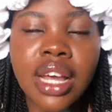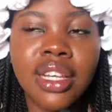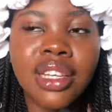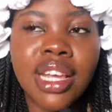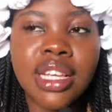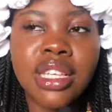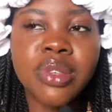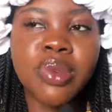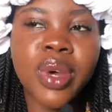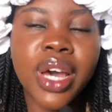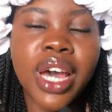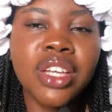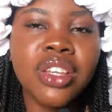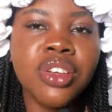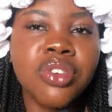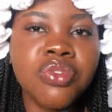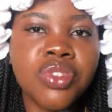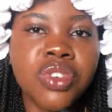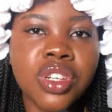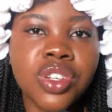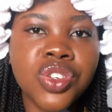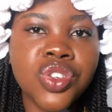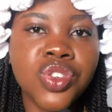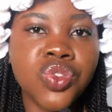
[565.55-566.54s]
there's some kind
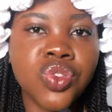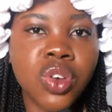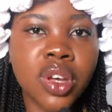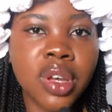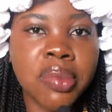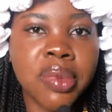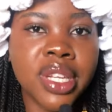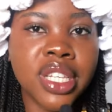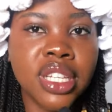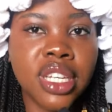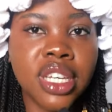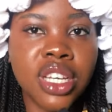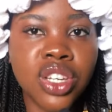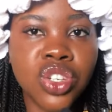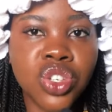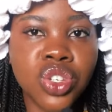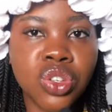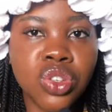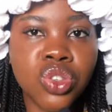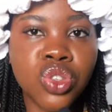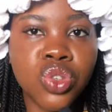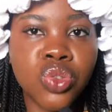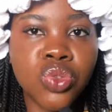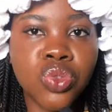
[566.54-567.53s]
of really strong medications